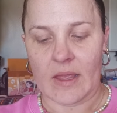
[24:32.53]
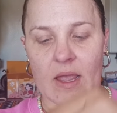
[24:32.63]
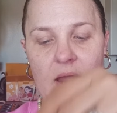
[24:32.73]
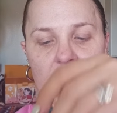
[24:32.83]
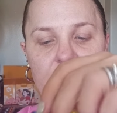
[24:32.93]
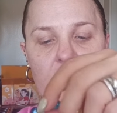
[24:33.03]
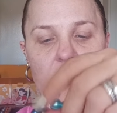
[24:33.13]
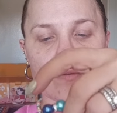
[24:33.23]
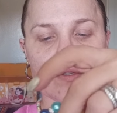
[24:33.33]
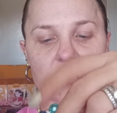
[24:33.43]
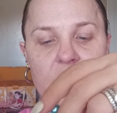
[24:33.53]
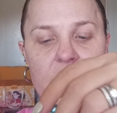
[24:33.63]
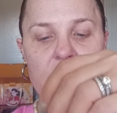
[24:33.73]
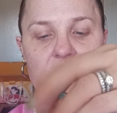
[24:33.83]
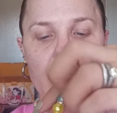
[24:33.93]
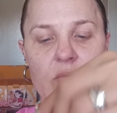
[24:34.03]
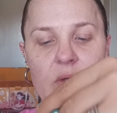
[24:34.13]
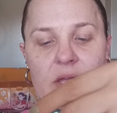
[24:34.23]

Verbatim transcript: I thought it was really cute.